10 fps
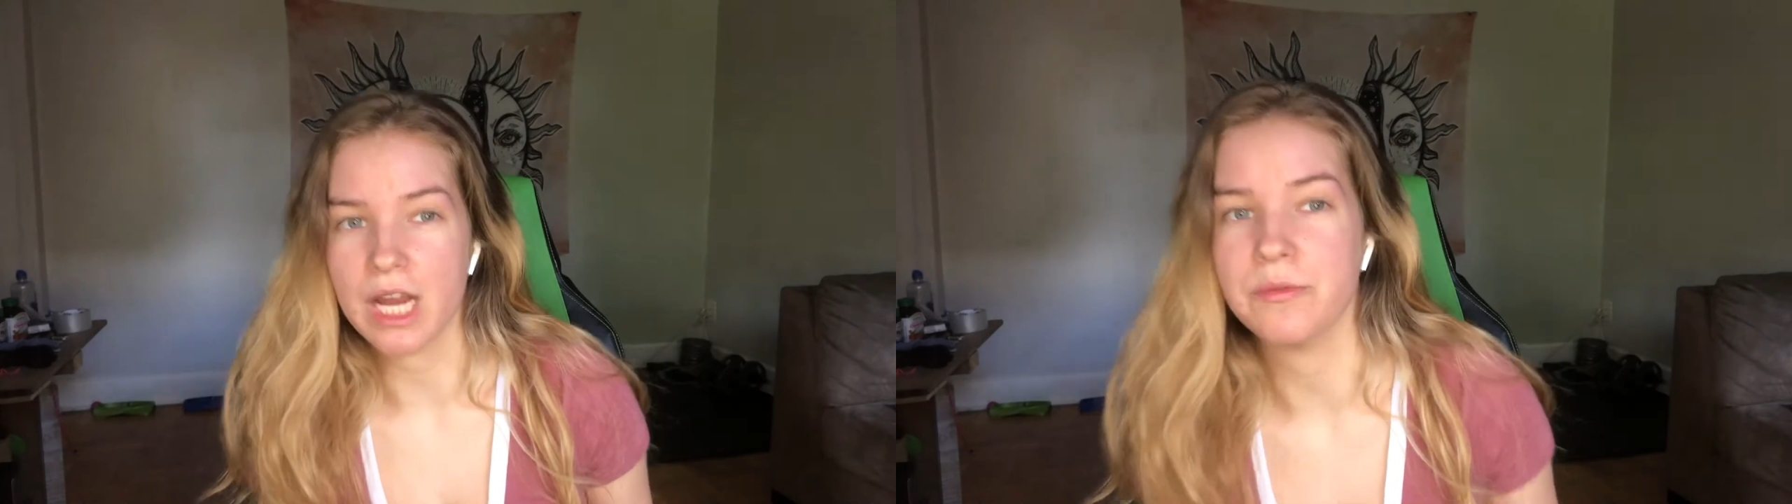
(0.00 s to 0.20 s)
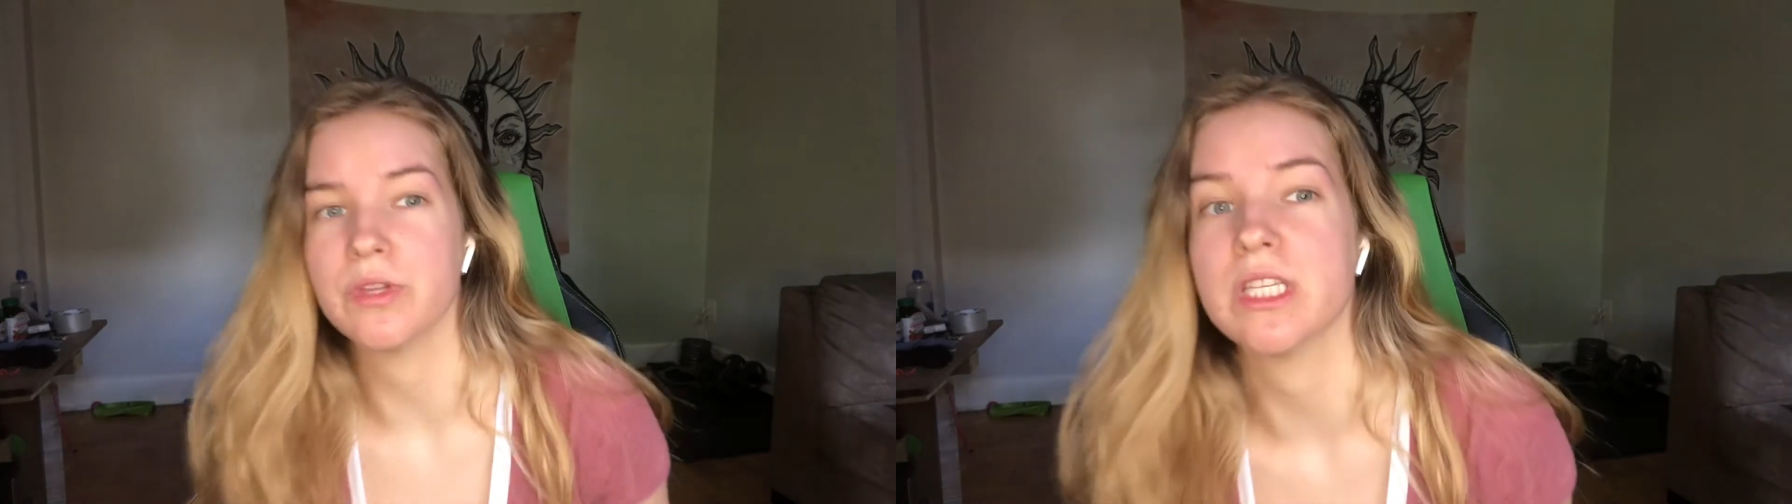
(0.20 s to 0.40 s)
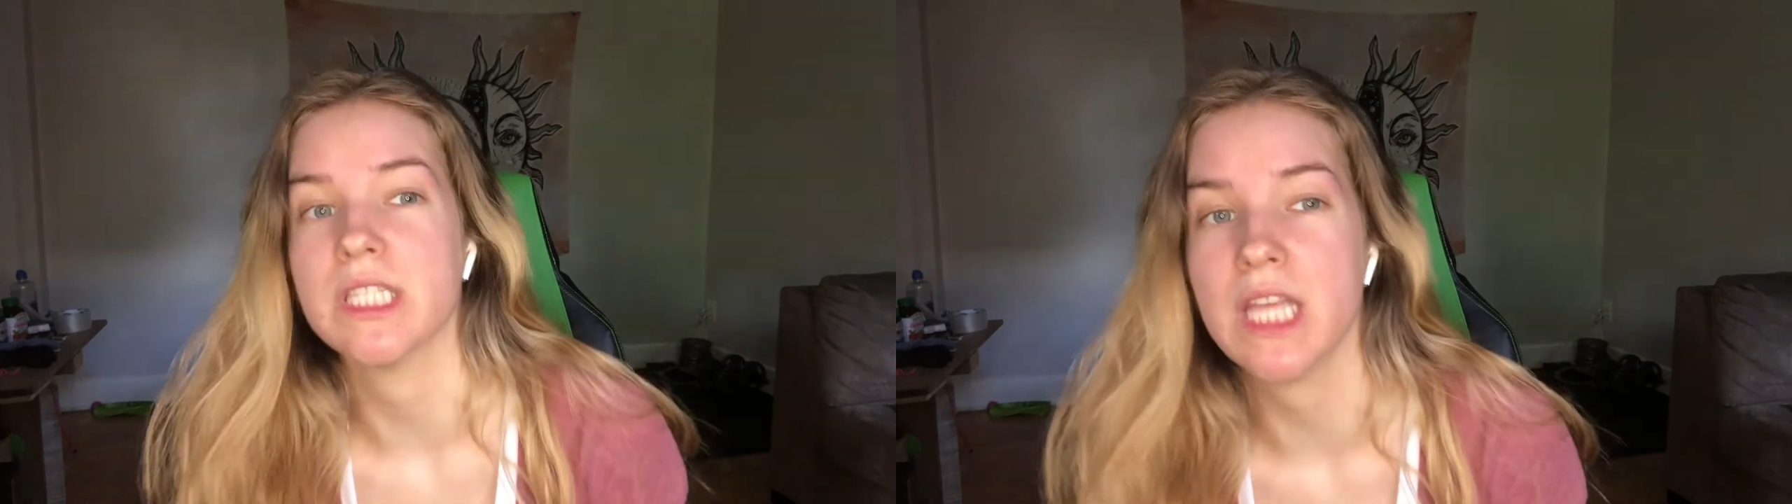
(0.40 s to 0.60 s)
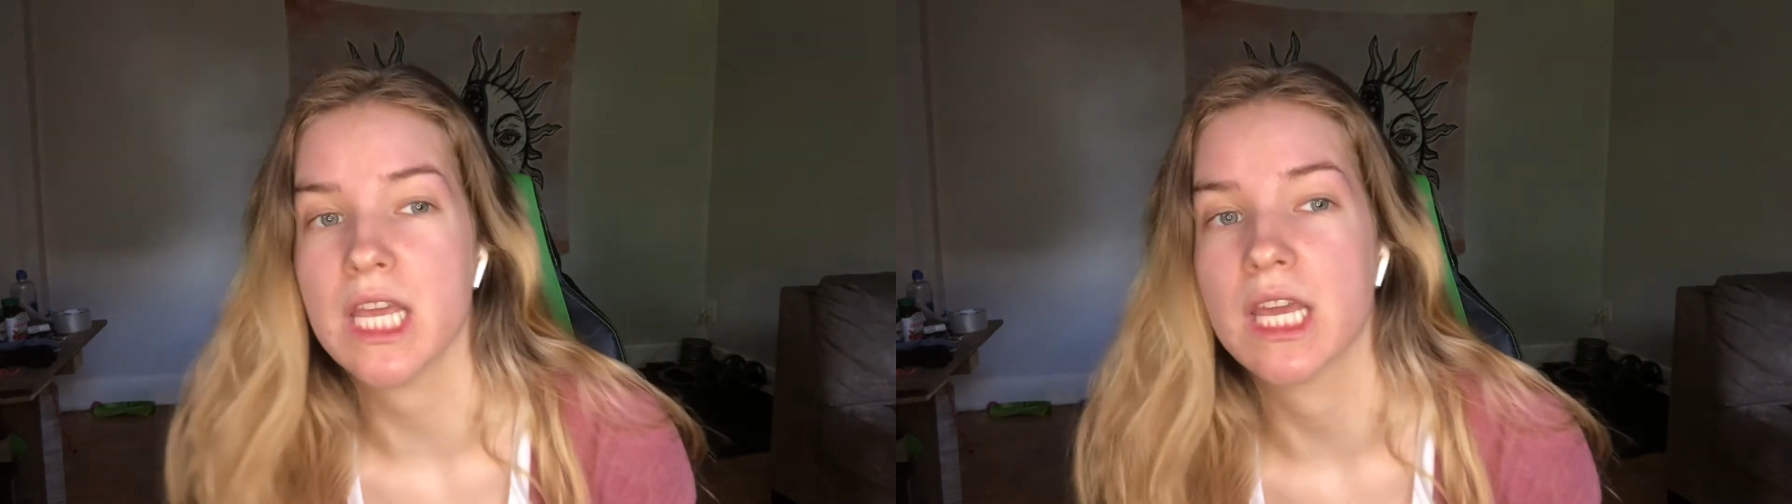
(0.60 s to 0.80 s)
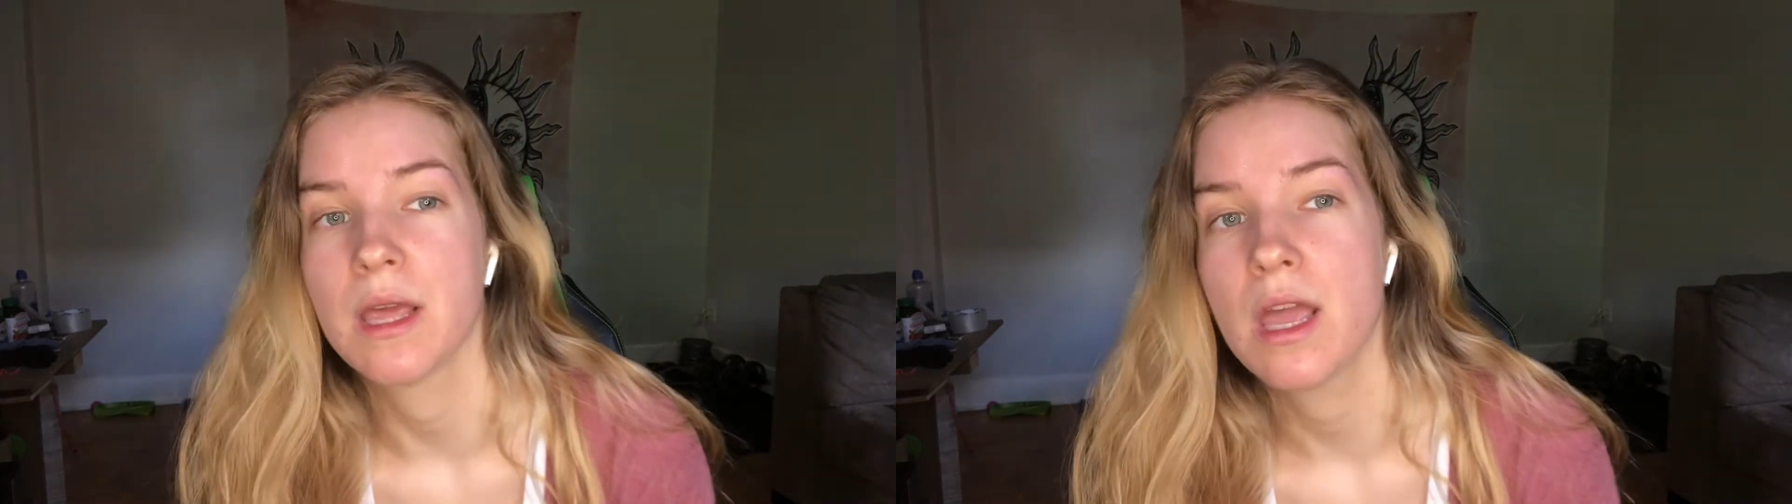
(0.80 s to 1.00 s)
for the
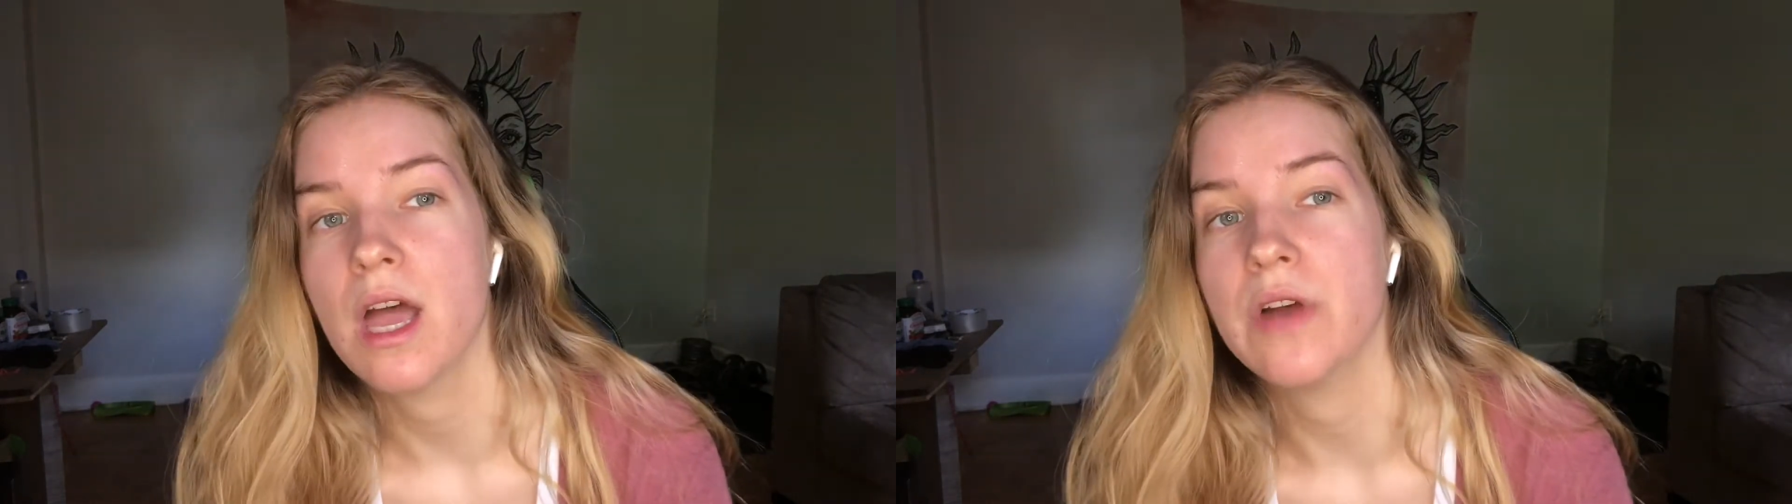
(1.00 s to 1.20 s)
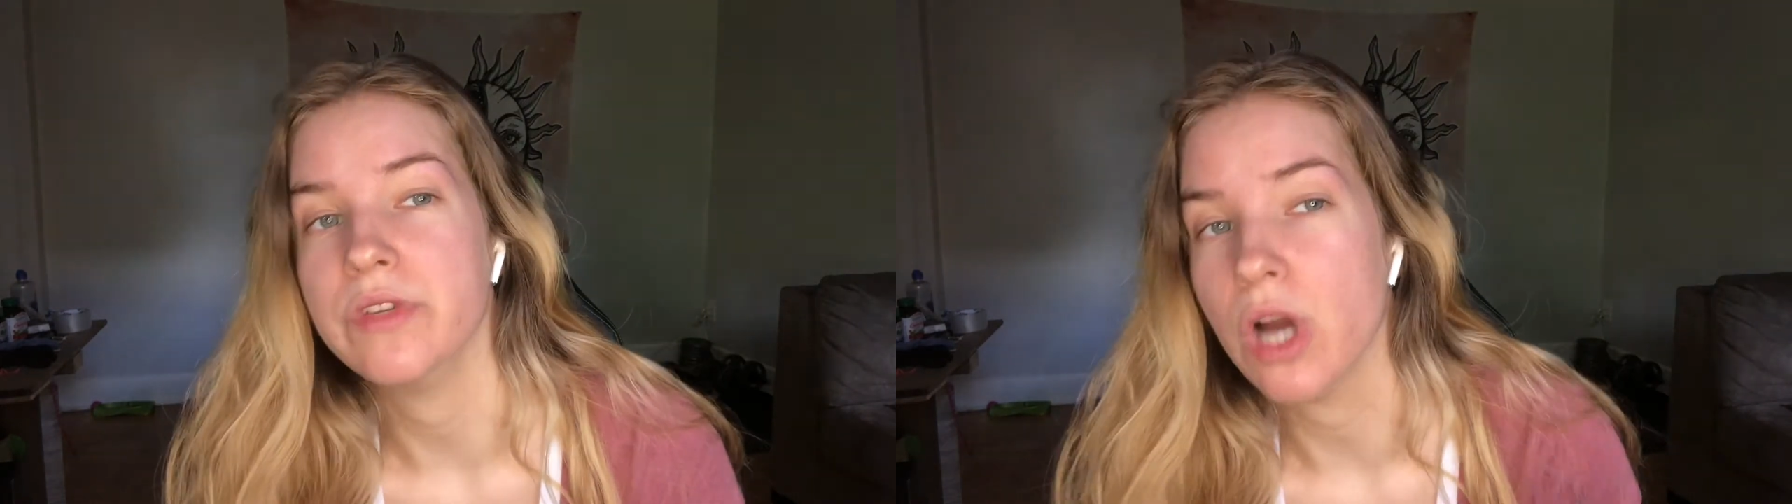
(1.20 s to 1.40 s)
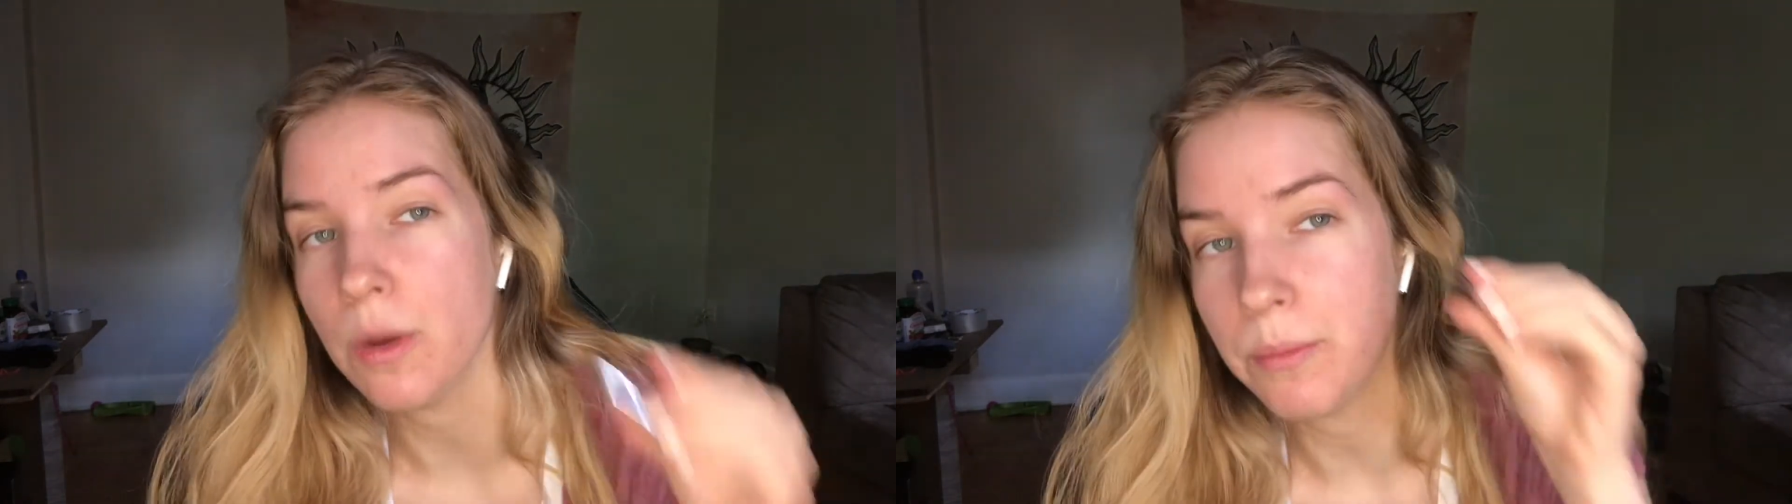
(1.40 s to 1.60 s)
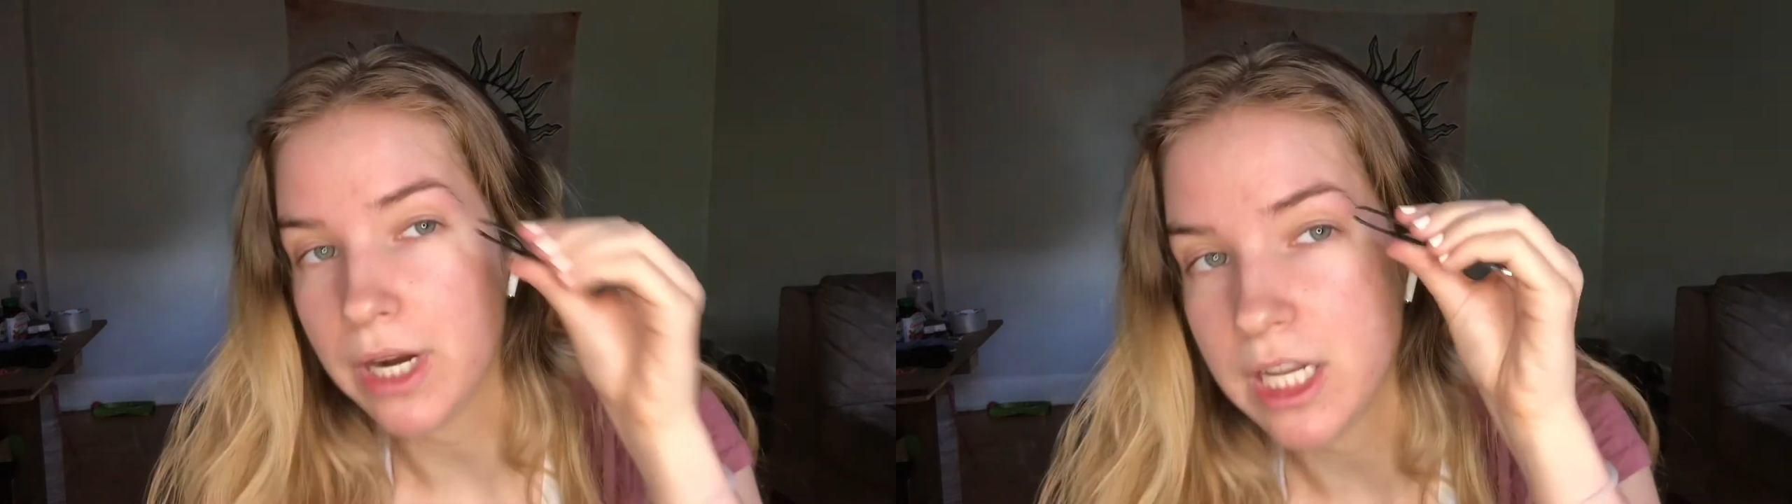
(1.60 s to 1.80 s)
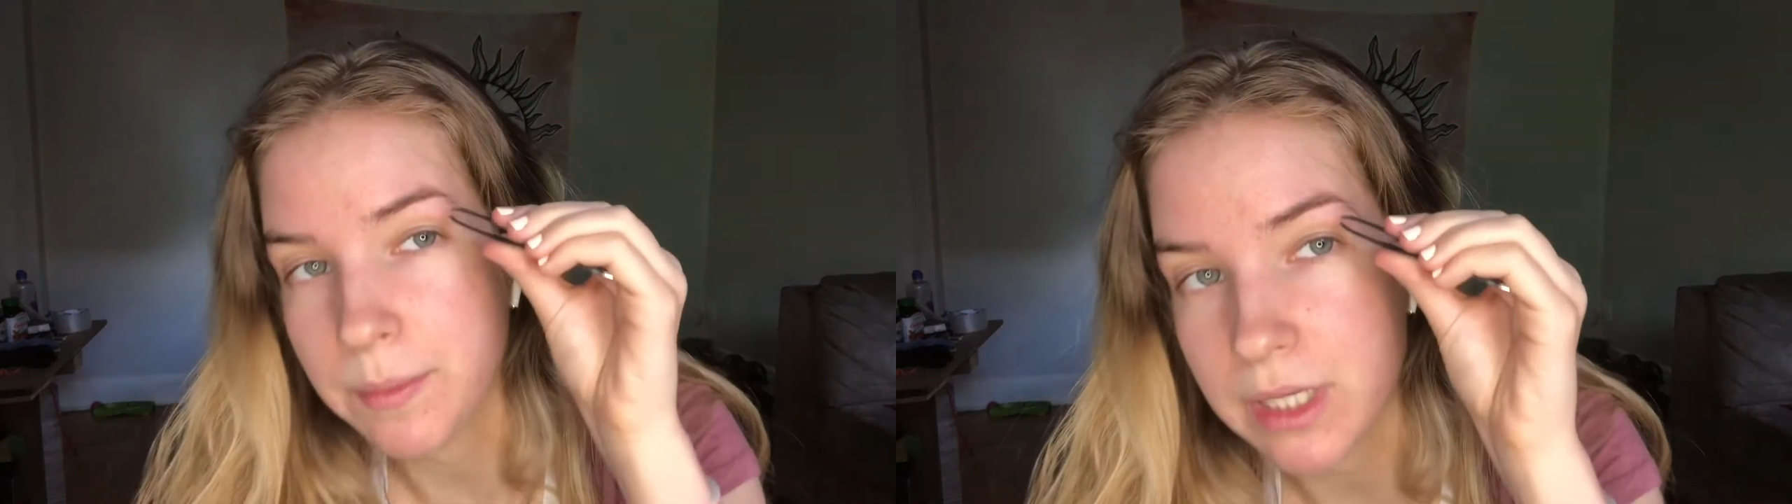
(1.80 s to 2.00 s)
sake of not
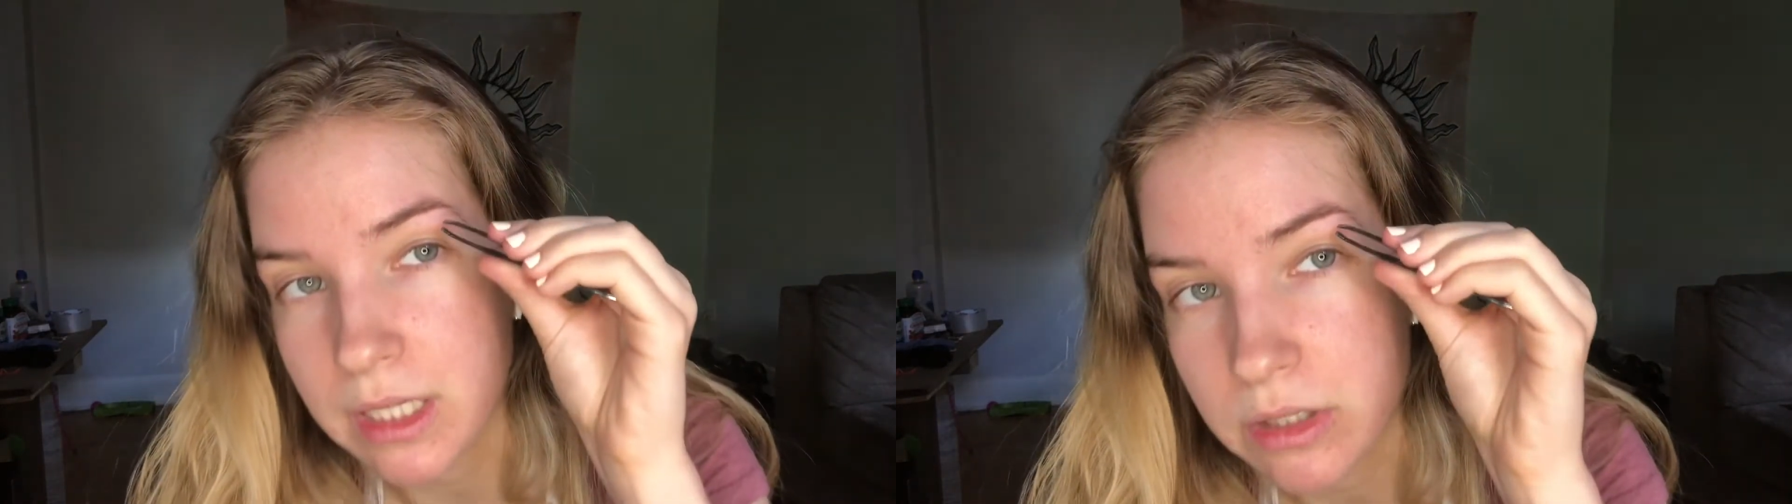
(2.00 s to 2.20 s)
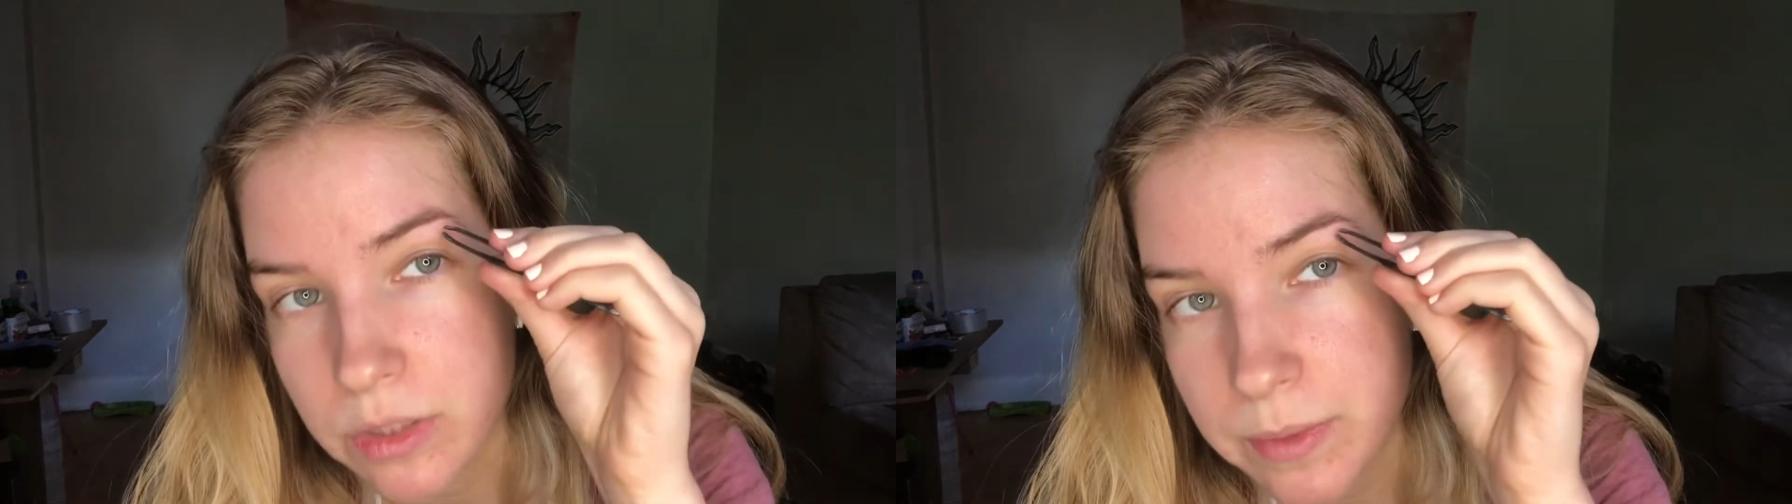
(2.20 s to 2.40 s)
biting my nails